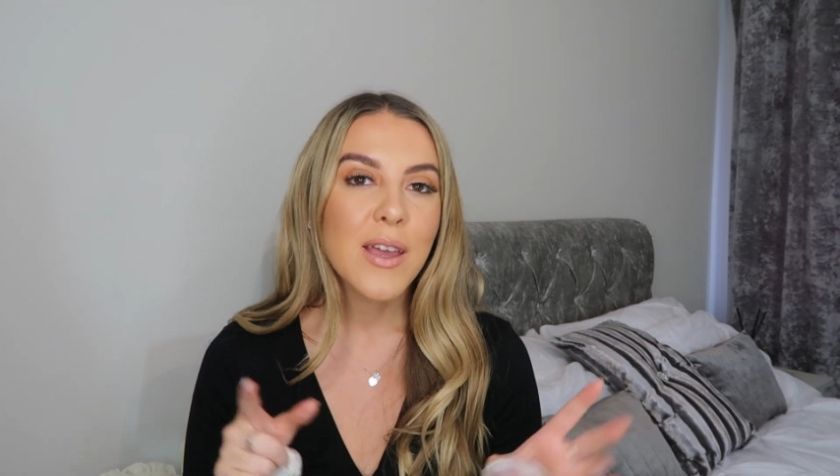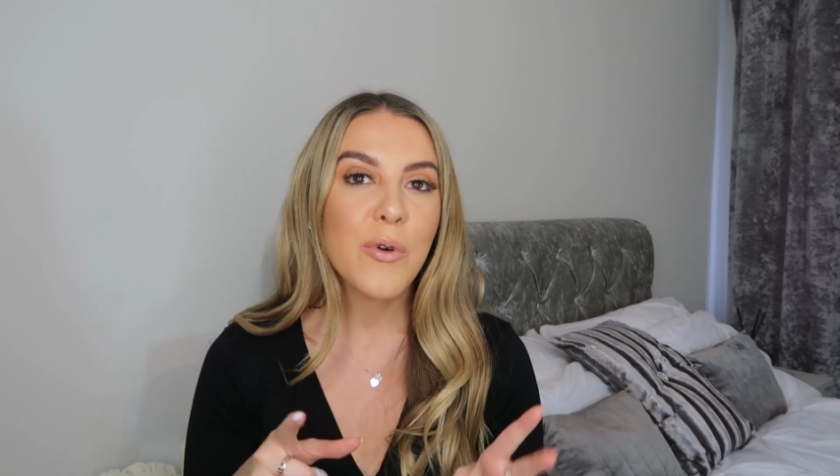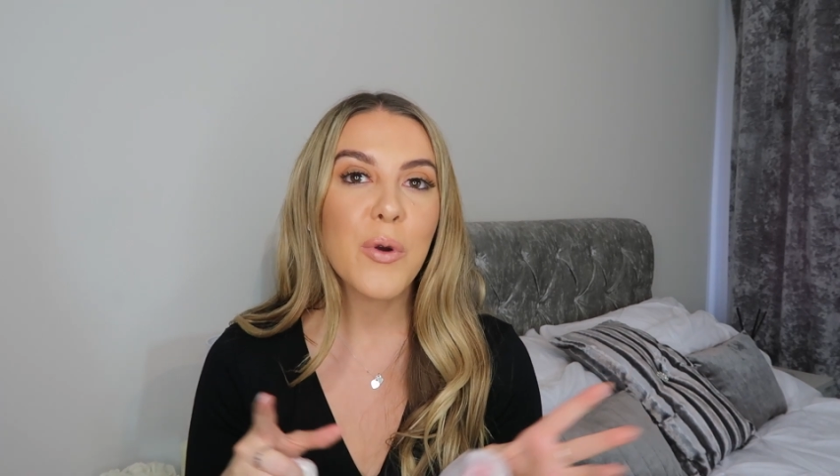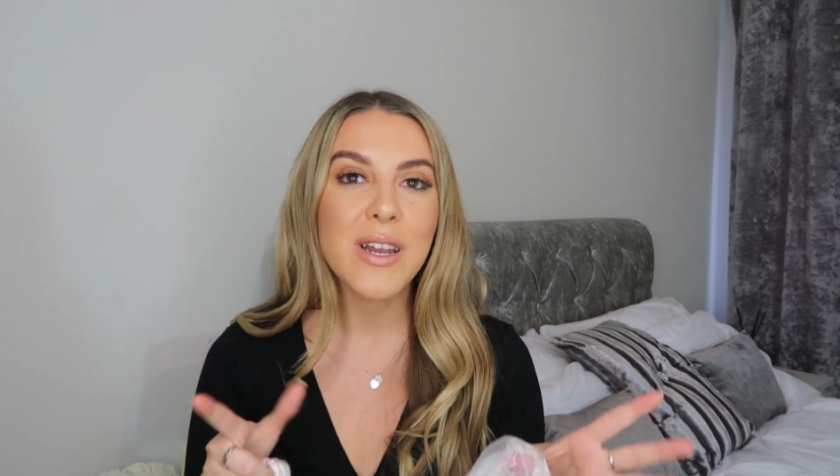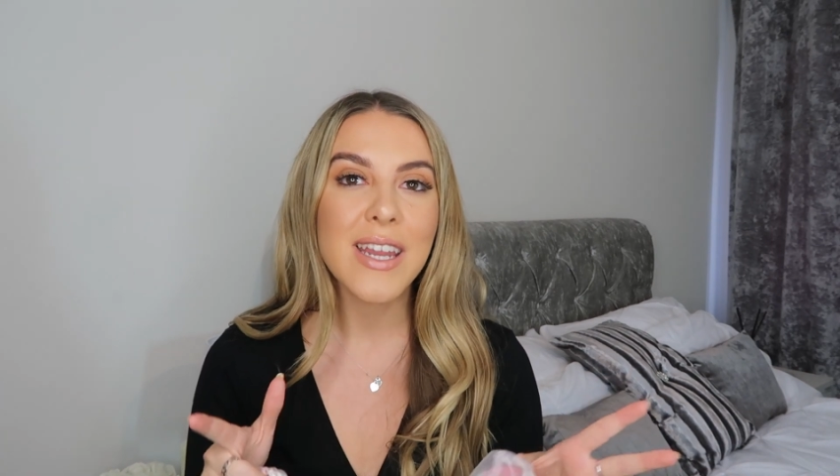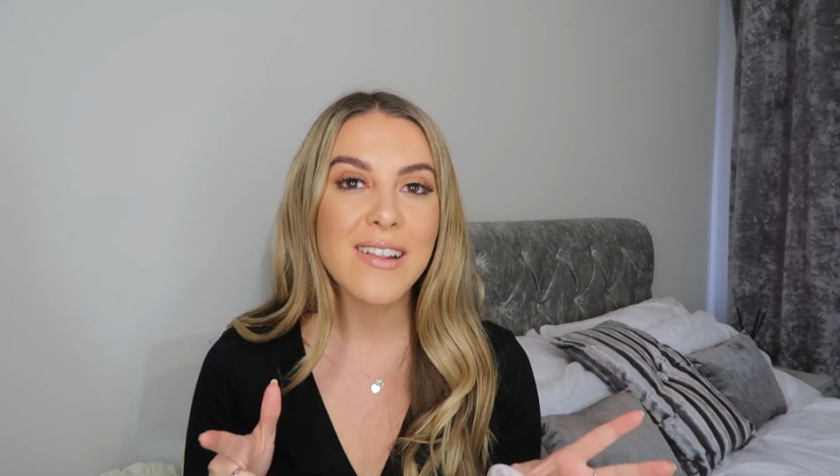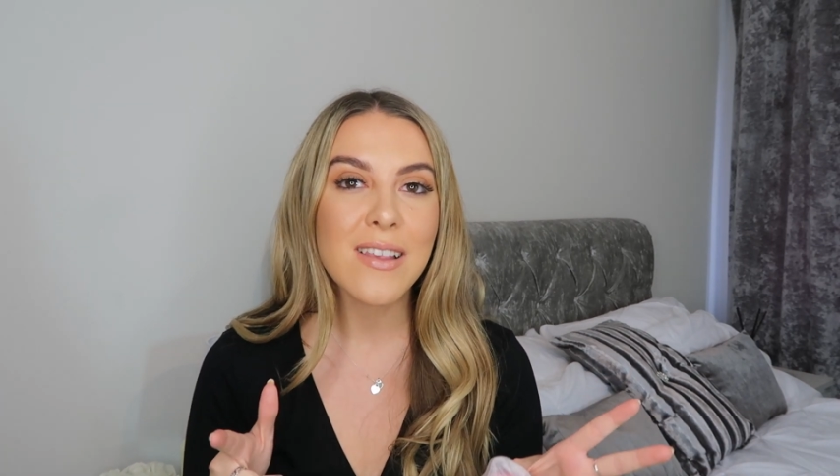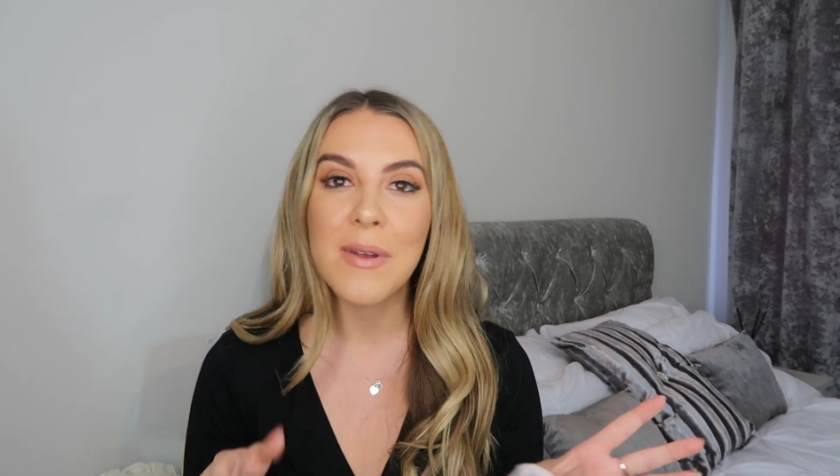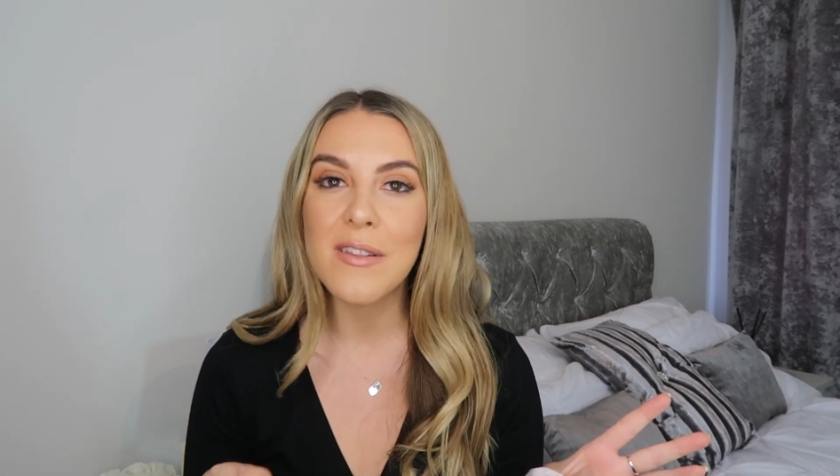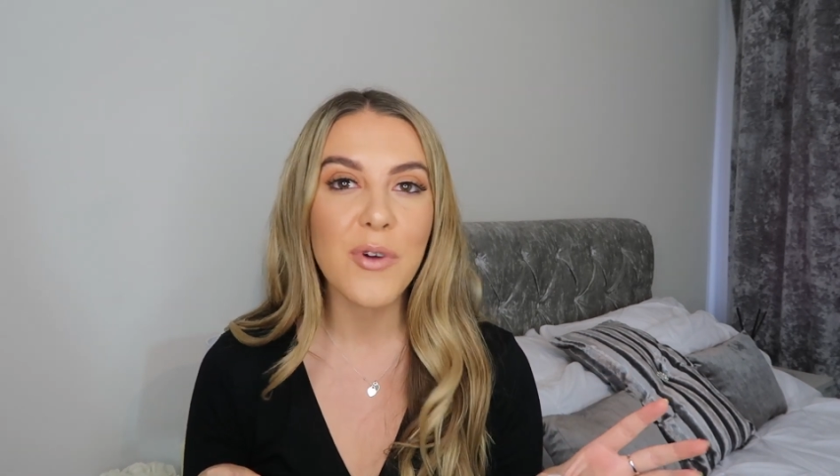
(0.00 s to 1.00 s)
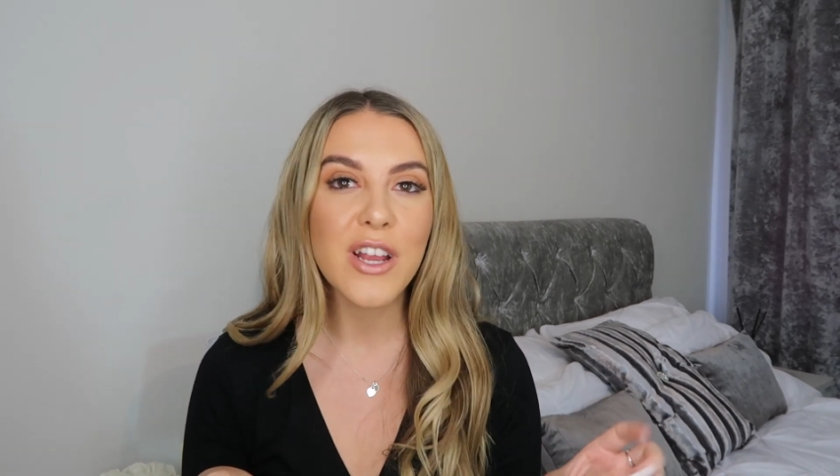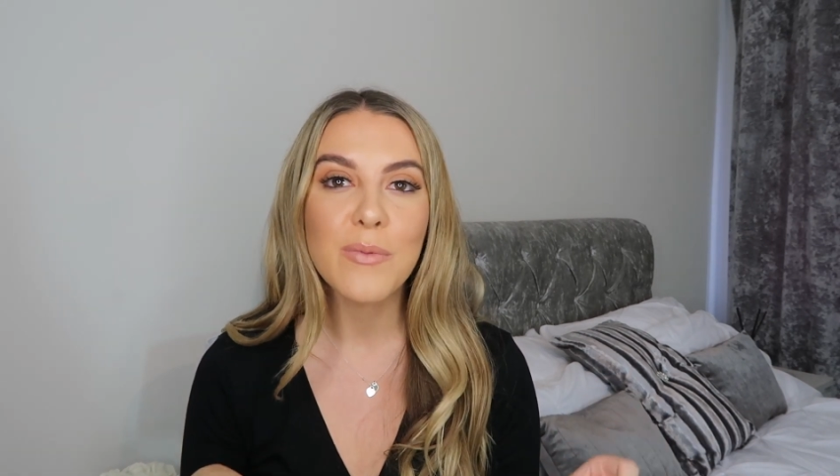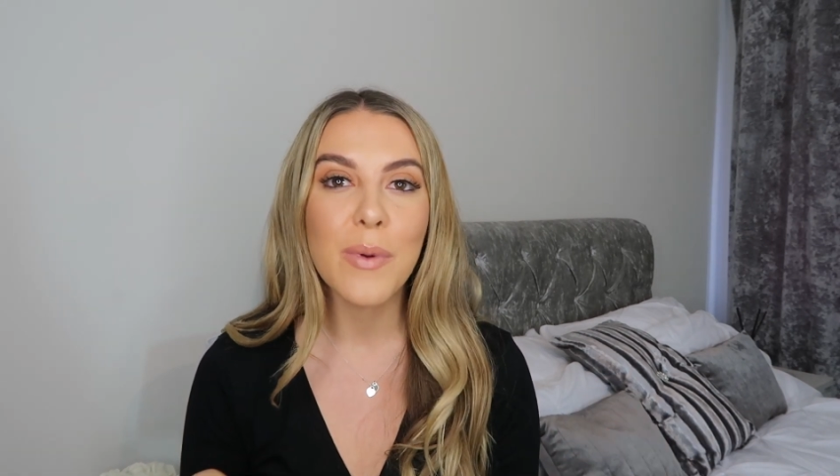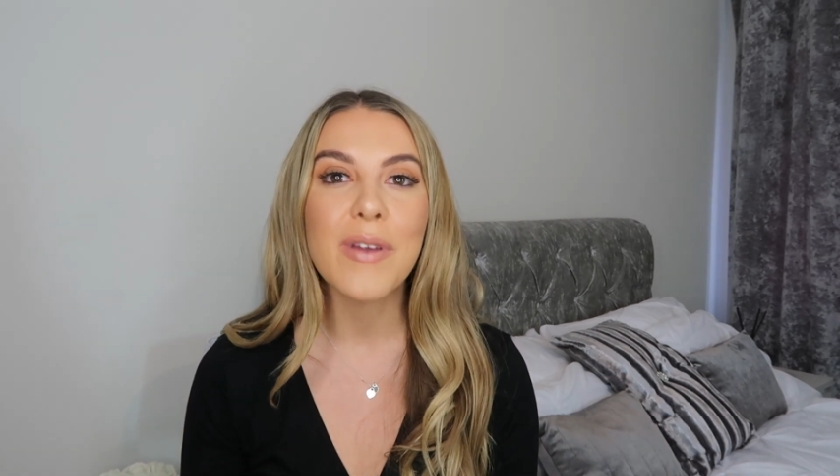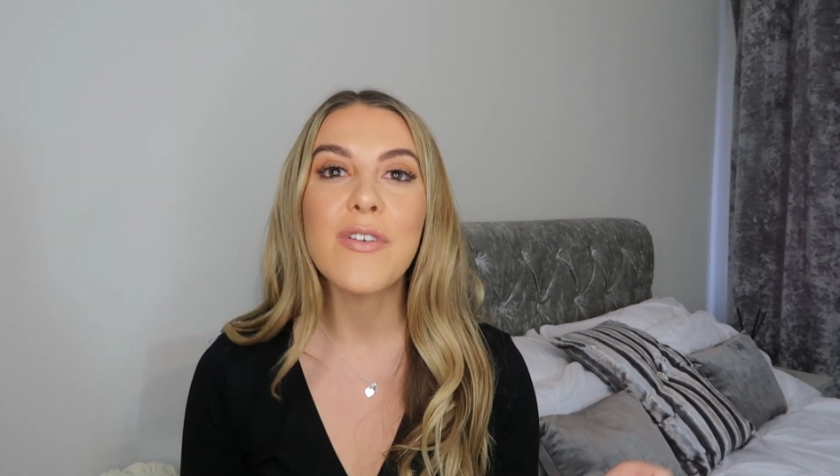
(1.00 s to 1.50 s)
we're all going to need some
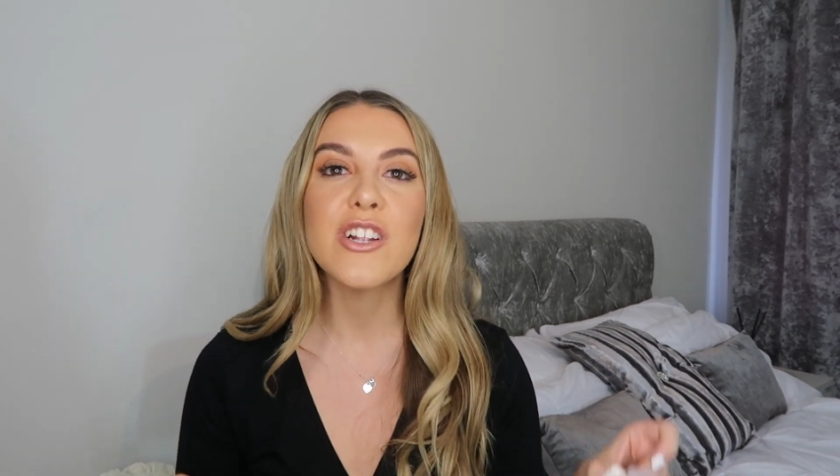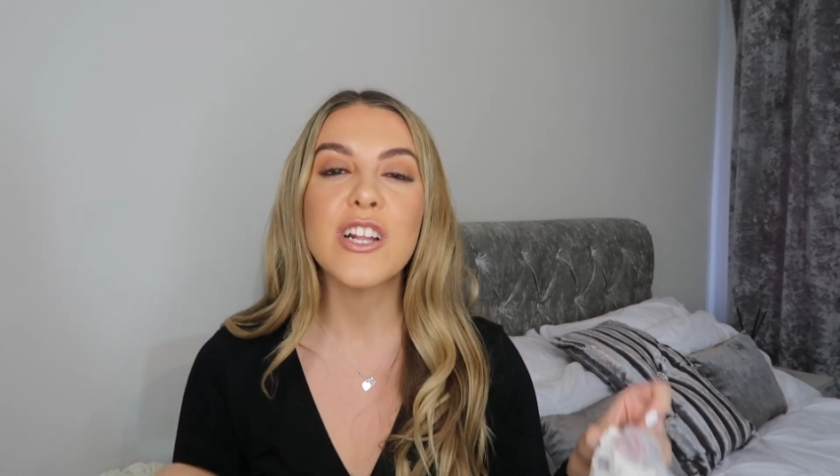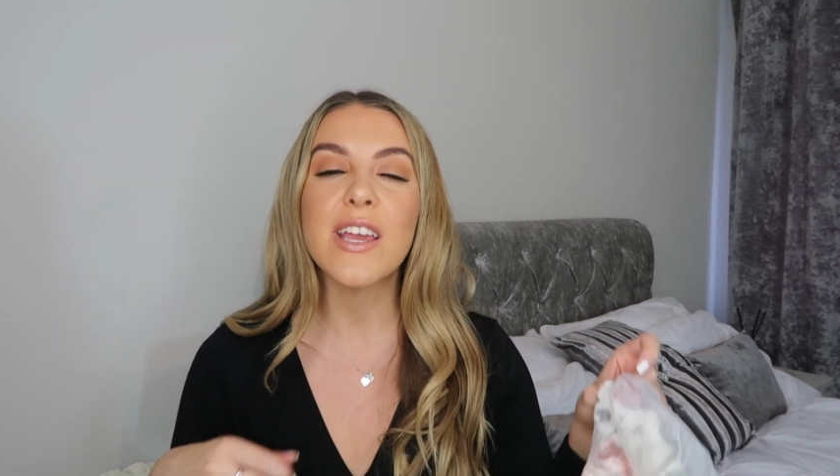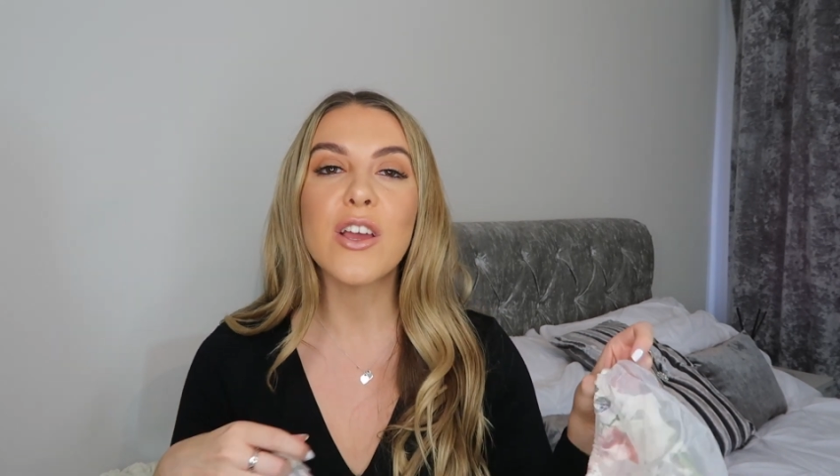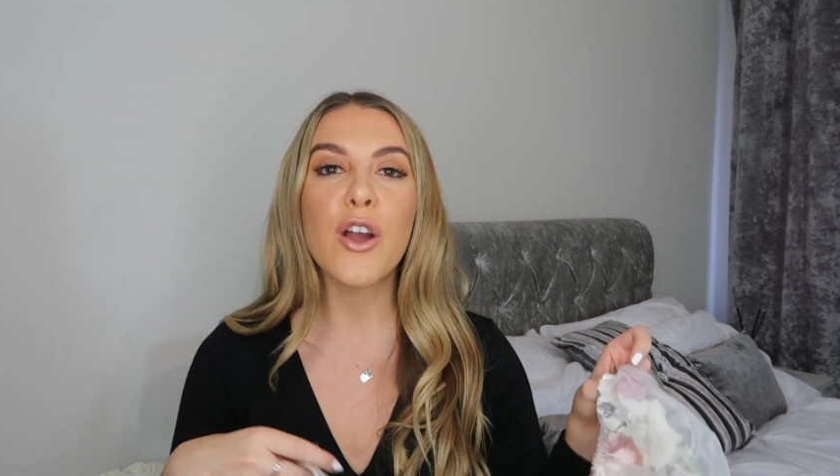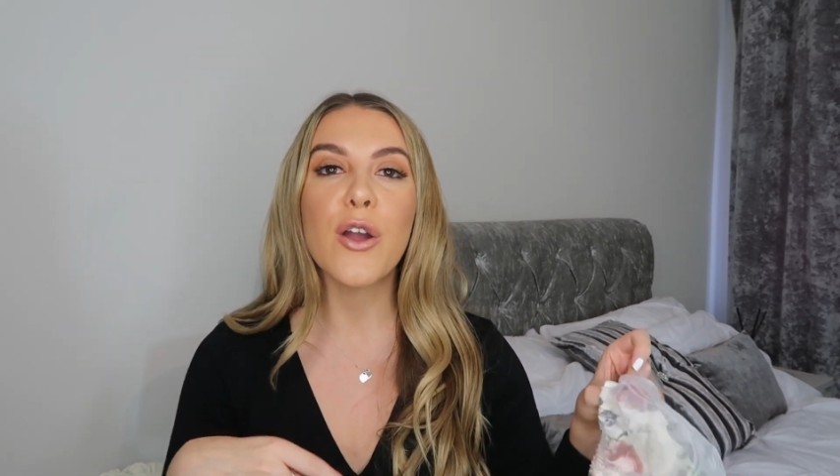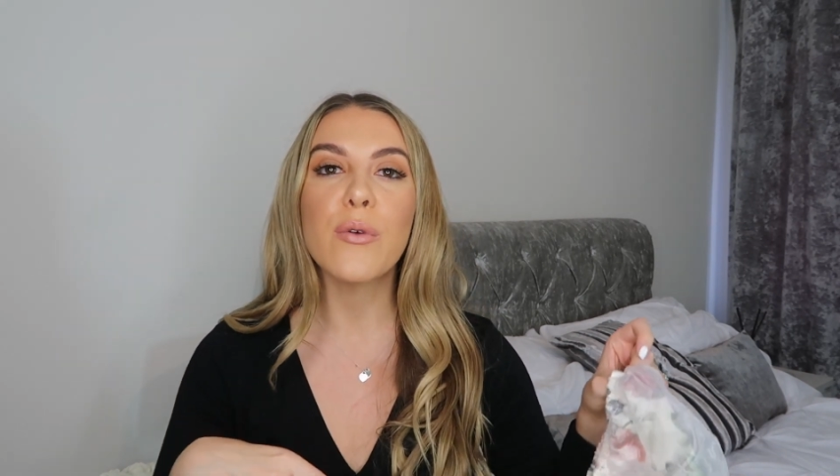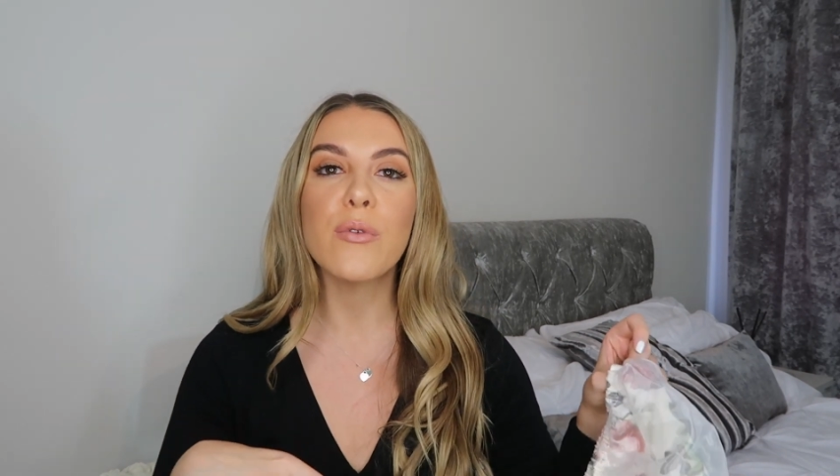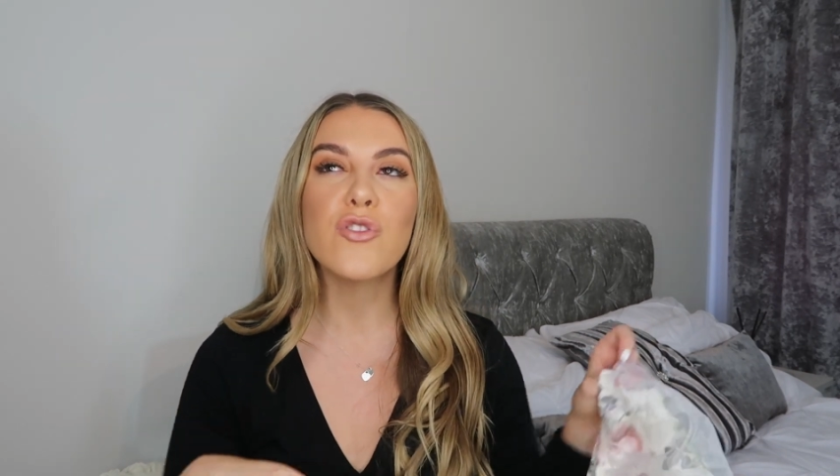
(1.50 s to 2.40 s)
inspiration when we eventually can go